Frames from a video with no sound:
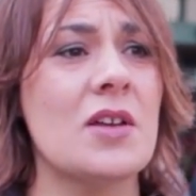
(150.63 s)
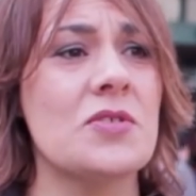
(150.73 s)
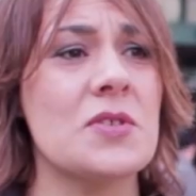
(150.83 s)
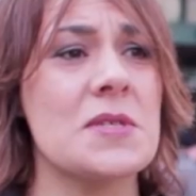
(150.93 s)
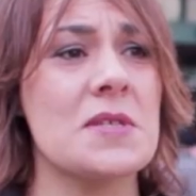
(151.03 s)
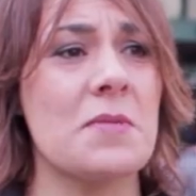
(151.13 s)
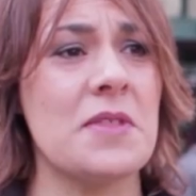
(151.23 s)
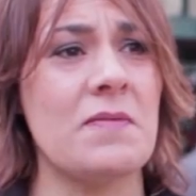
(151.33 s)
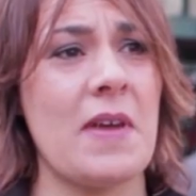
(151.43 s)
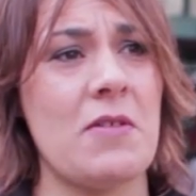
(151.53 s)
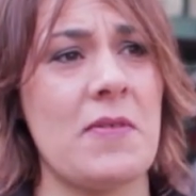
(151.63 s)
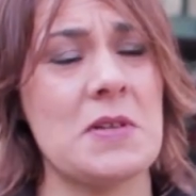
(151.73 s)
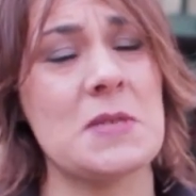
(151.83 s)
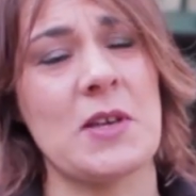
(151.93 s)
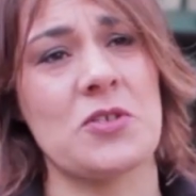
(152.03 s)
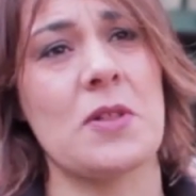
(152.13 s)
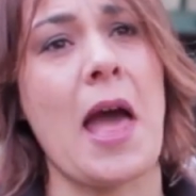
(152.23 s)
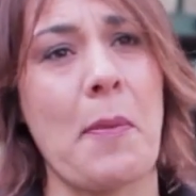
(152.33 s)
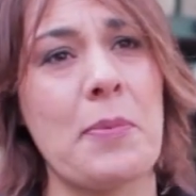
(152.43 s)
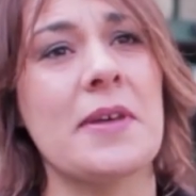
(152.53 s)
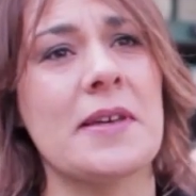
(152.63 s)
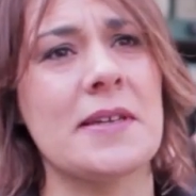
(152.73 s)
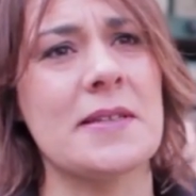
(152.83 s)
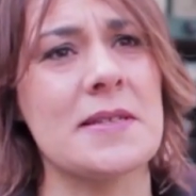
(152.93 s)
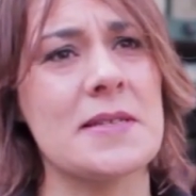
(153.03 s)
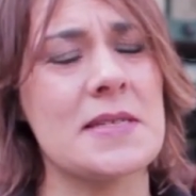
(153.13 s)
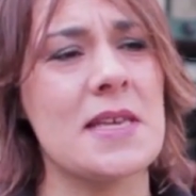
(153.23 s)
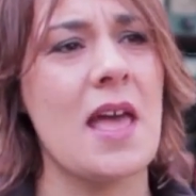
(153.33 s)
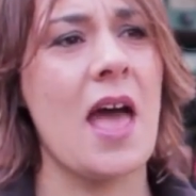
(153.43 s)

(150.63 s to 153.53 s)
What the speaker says: just something very, very special happened,